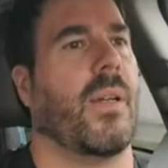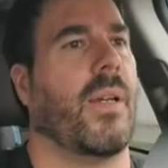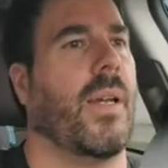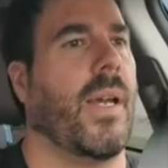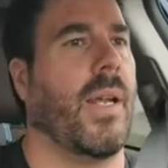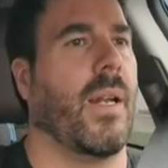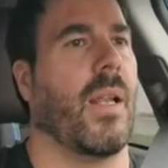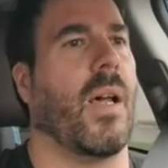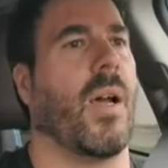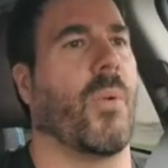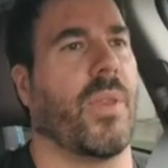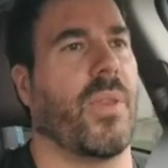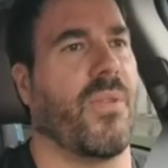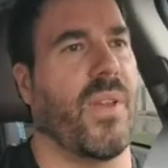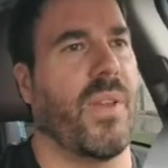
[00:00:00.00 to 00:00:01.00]
and along
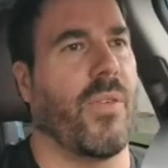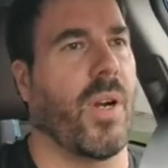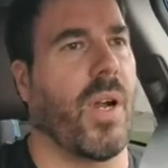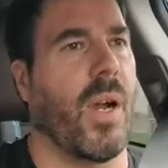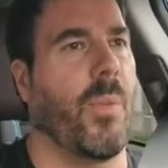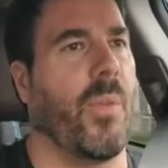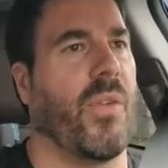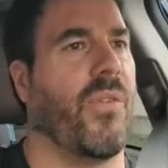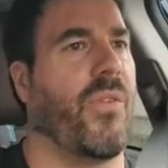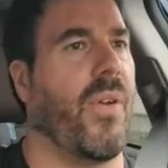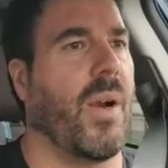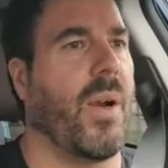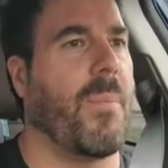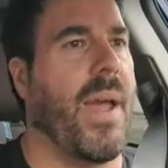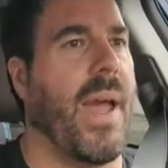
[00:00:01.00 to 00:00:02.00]
with the fever comes
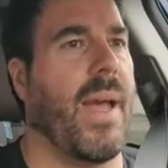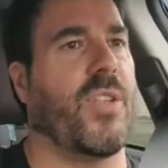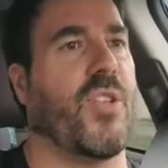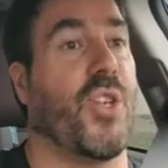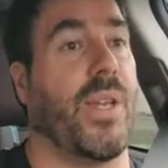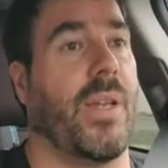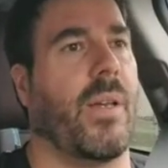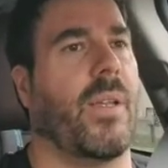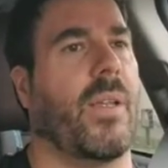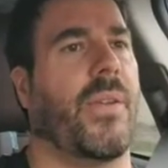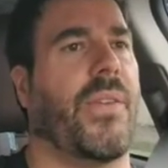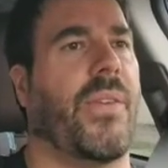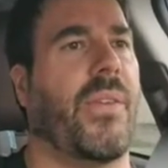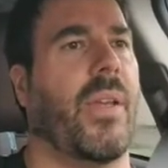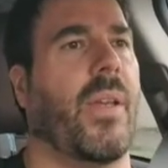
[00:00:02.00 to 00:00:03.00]
very bad
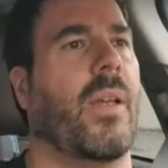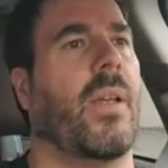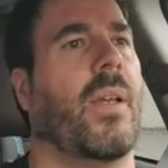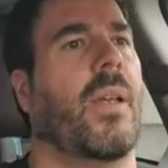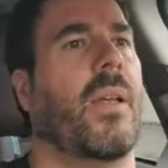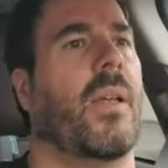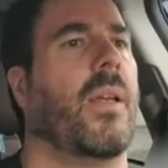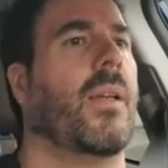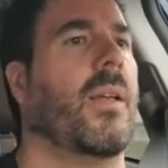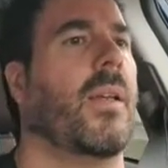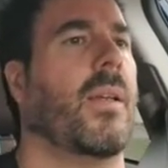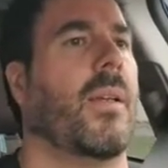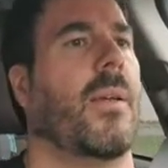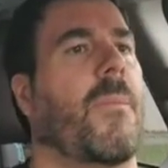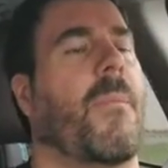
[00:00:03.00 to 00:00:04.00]
chills,
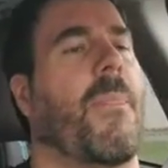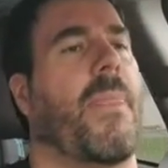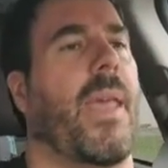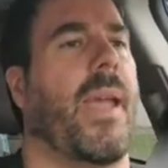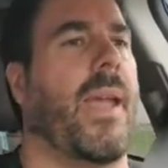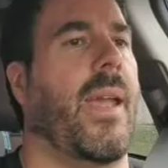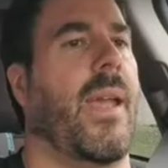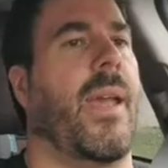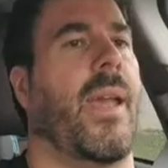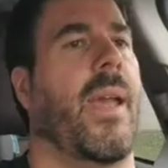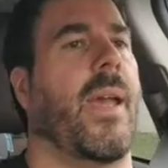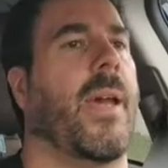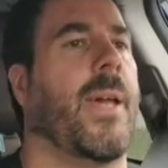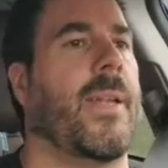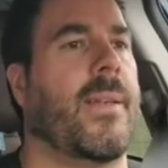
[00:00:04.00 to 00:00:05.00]

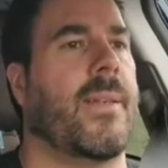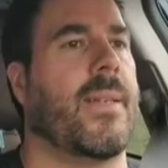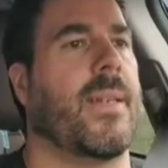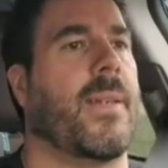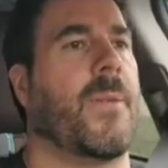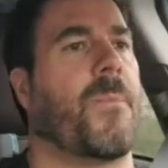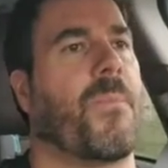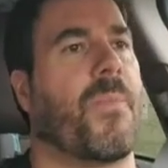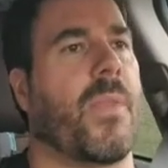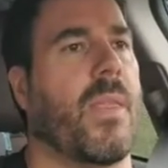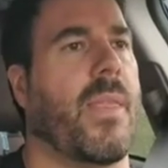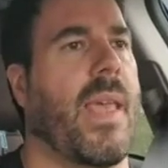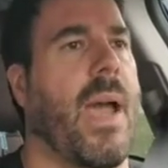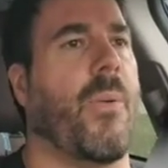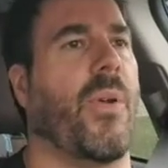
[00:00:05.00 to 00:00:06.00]
and
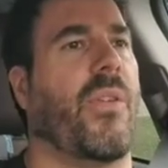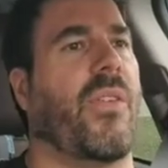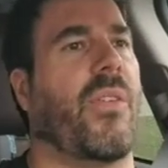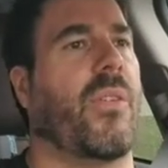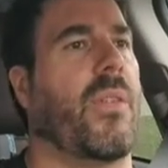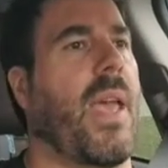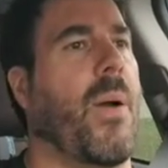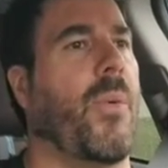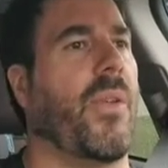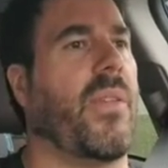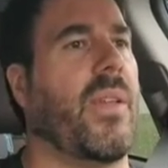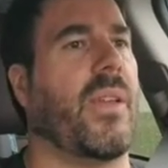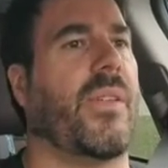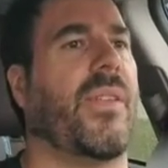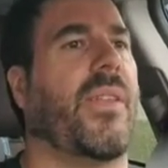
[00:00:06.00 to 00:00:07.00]
that was
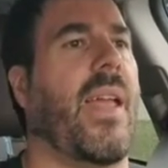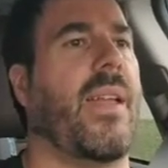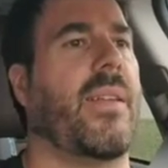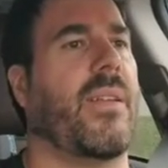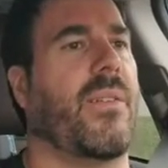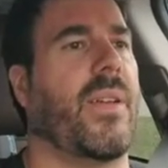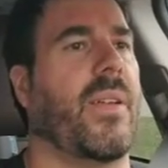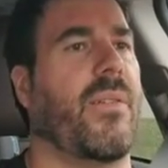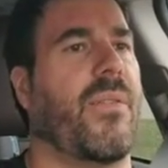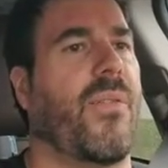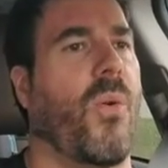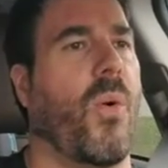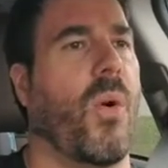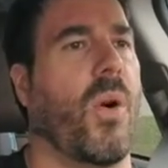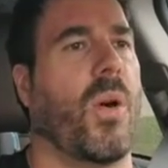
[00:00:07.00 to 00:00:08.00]
the extent of it
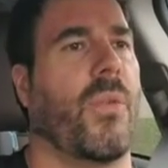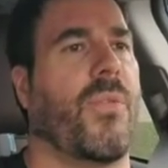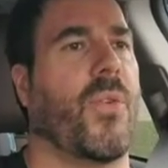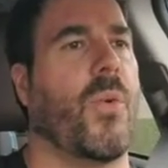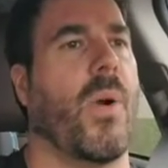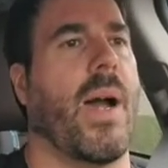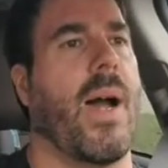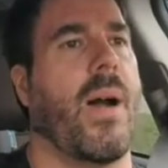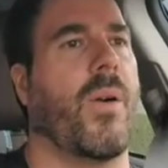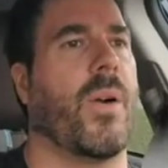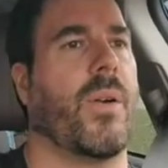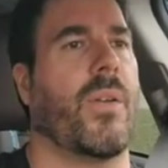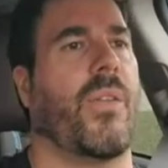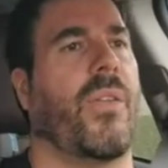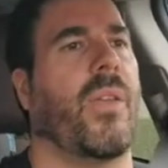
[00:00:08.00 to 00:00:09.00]
for a few
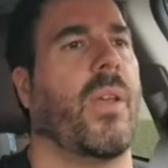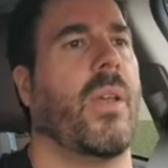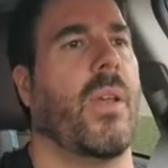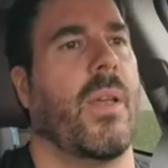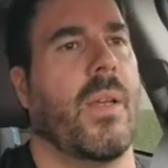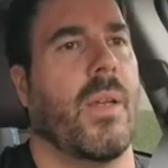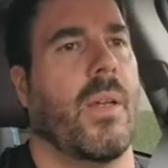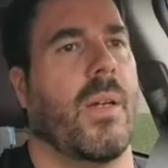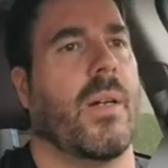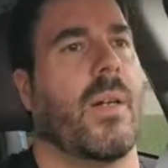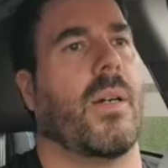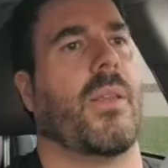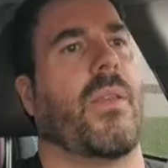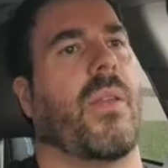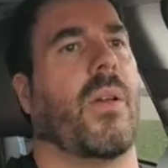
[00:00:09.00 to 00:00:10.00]
hours
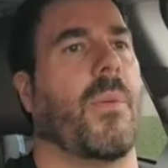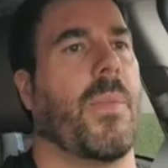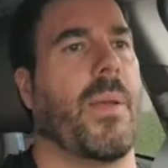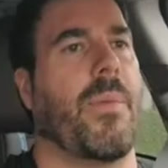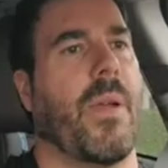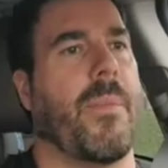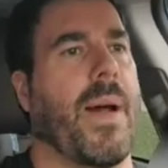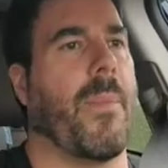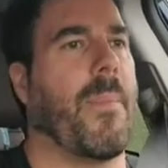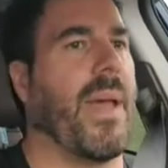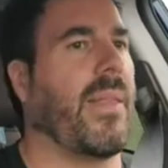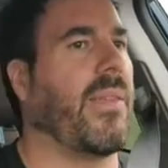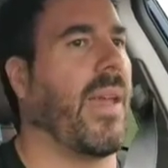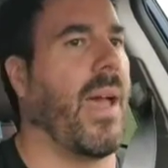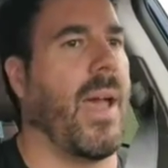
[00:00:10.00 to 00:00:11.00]
until maybe about
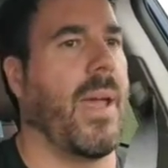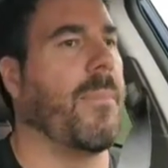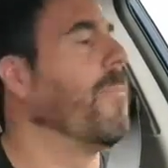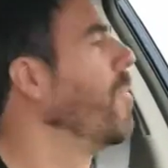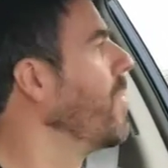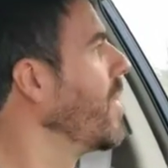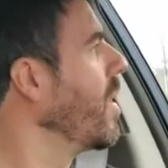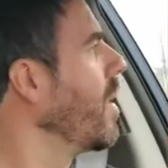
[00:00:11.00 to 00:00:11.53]
bedtime.